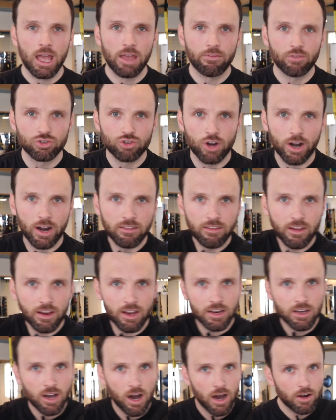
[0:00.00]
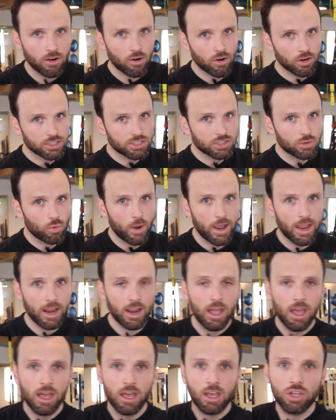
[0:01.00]
If you're trying to take a cut or a
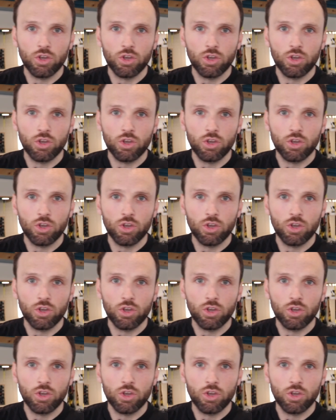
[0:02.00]
swing,